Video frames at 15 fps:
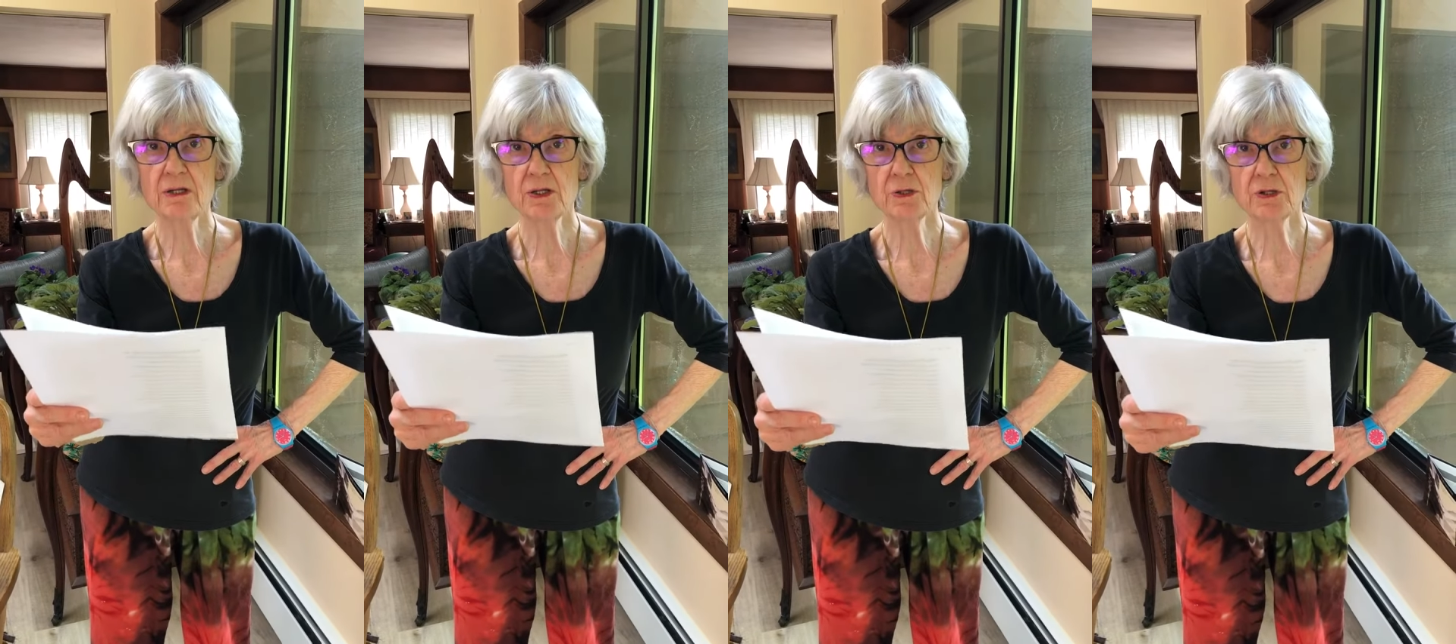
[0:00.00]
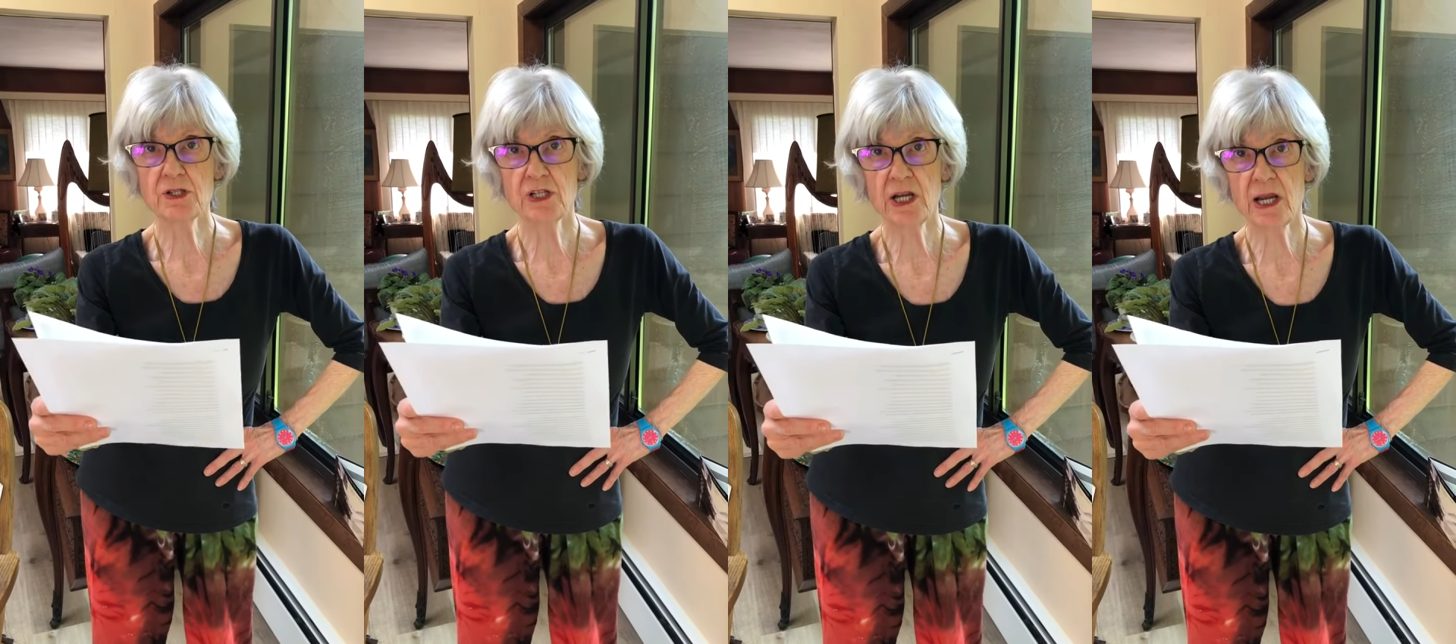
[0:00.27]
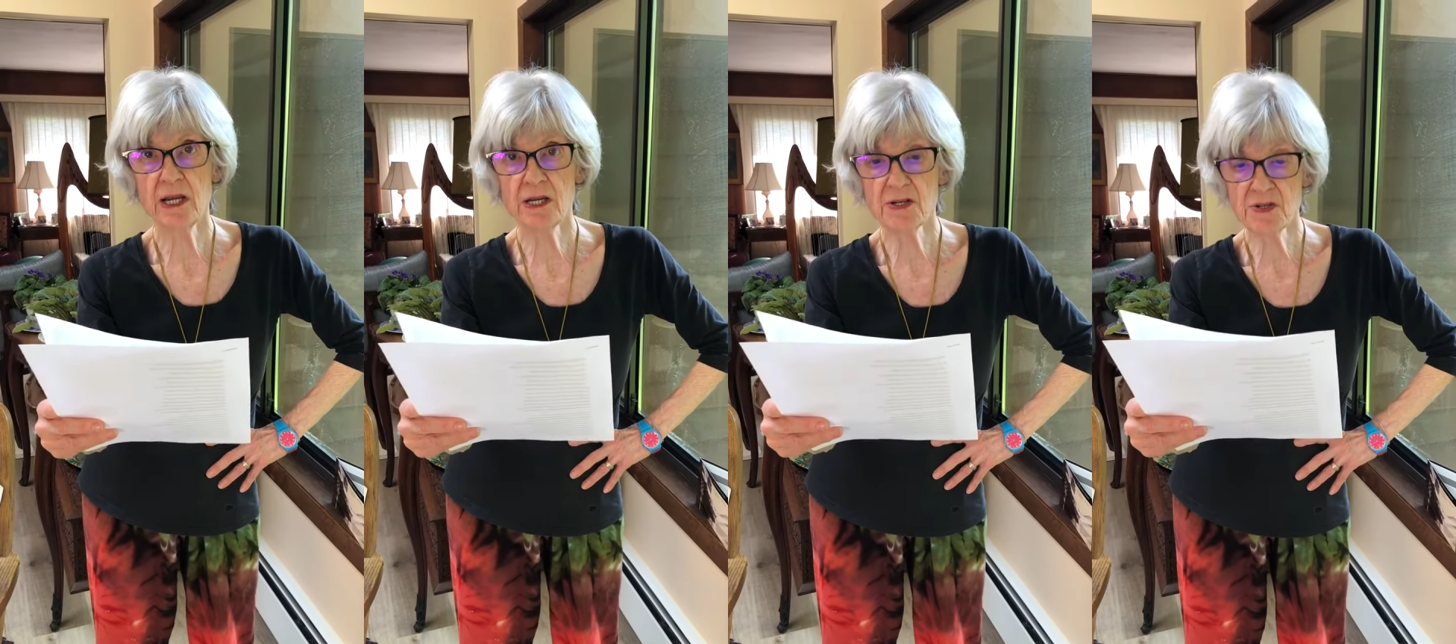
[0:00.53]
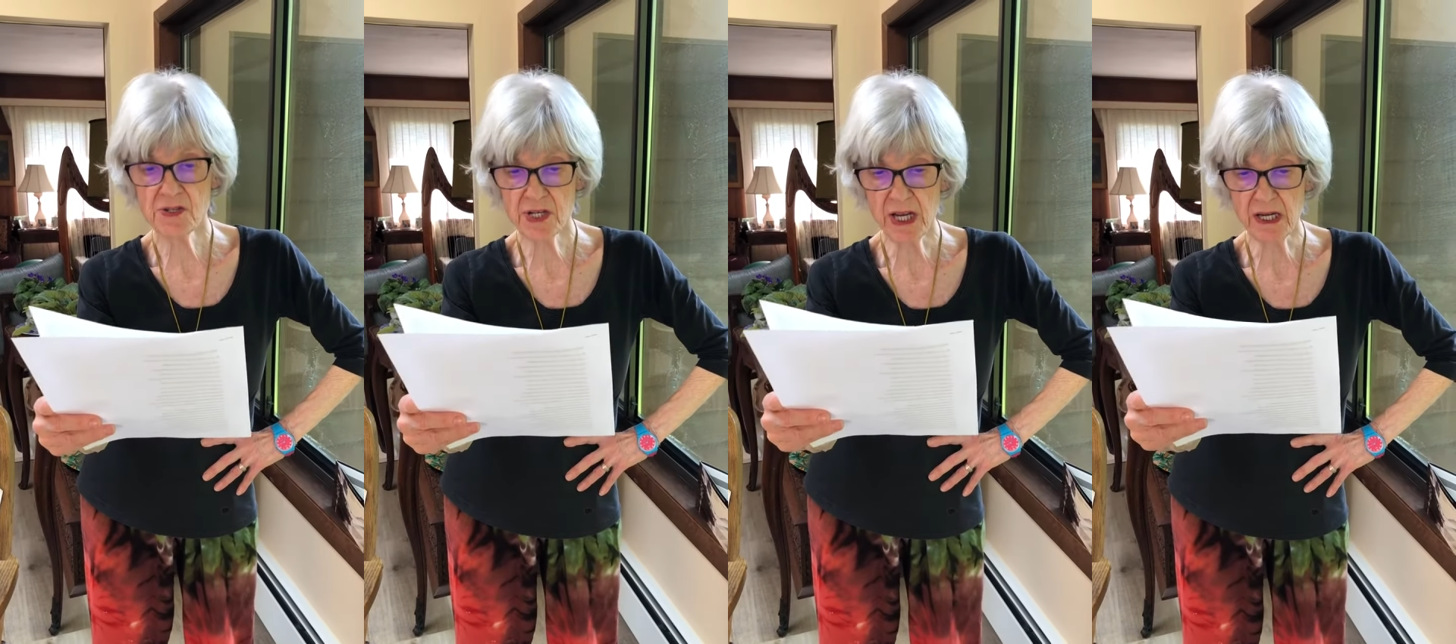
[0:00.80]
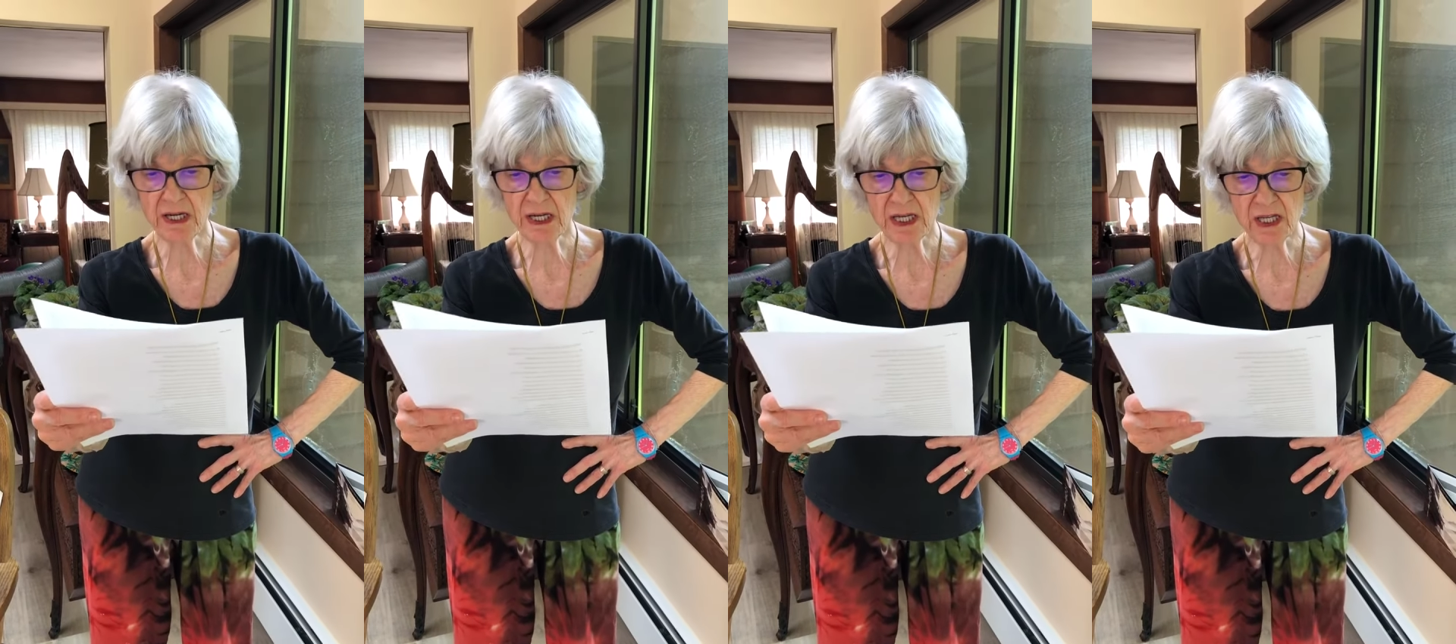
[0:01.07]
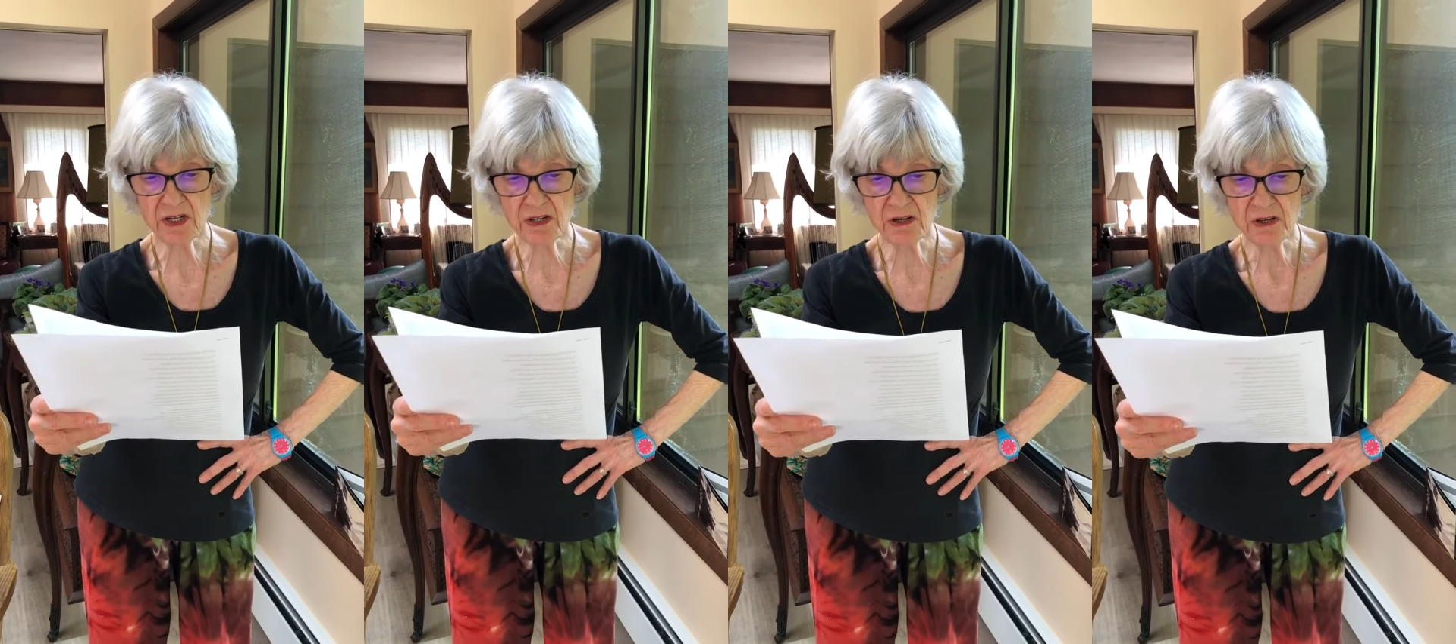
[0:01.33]
Your chains and
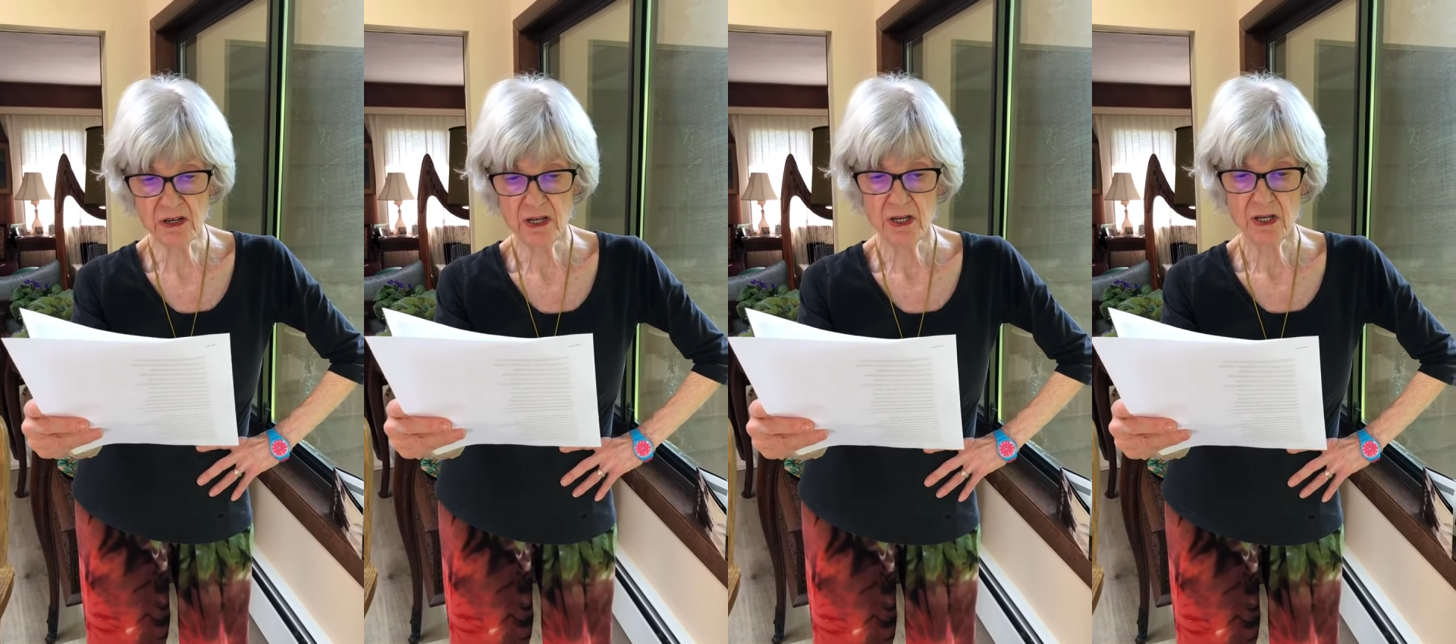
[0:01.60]
gear,